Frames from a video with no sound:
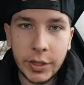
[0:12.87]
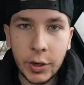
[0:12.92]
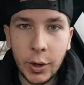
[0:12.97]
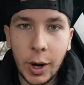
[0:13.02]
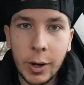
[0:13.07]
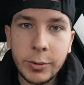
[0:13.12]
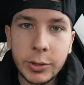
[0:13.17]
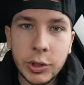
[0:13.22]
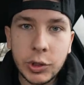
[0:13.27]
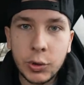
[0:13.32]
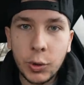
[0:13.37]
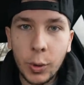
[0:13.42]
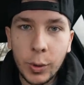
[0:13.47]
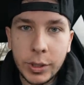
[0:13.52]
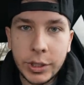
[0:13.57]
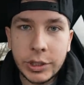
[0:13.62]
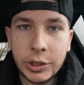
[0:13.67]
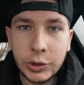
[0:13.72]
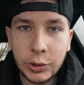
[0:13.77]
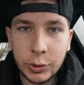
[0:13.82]
though, I was
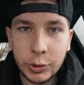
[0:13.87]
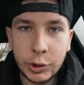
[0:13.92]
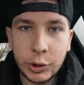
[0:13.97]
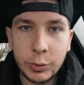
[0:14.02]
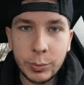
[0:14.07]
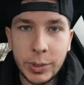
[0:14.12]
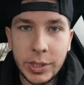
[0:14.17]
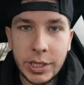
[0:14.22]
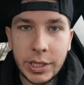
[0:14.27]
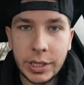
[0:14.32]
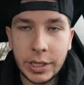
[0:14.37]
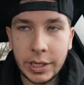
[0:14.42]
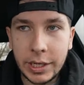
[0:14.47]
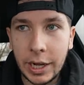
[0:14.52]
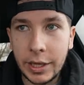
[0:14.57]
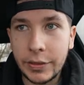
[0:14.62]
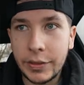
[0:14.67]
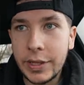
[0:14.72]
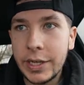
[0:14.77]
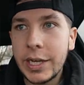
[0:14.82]
scrolling social media and
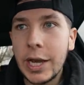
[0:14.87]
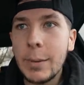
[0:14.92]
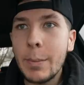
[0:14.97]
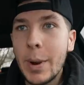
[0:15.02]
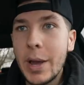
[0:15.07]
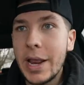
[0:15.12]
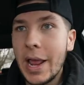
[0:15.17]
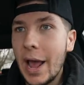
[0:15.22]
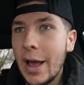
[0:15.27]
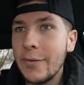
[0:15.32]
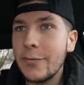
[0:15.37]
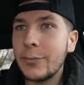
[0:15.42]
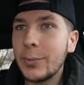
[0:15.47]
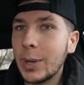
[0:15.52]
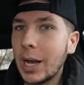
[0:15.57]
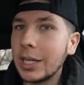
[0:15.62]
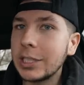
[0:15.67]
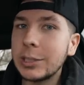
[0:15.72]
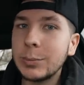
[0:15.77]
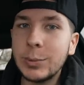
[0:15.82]
I think I might have
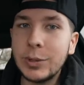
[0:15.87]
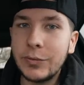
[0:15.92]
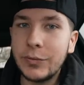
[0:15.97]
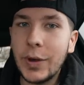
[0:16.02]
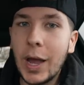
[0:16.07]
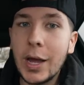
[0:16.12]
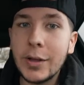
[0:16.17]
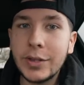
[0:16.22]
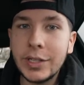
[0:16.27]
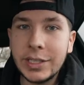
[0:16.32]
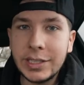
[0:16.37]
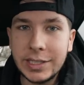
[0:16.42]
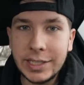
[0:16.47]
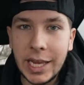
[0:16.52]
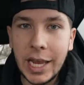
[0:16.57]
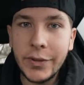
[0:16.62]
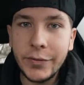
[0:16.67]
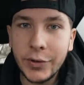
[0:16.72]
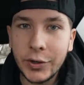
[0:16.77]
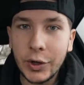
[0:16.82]
possibly found the
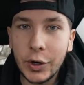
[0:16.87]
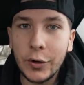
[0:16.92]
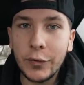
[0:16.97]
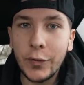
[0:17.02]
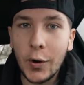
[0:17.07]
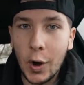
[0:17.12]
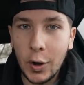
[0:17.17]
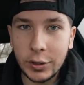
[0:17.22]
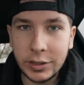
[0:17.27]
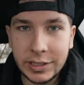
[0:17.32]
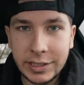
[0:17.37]
savior of all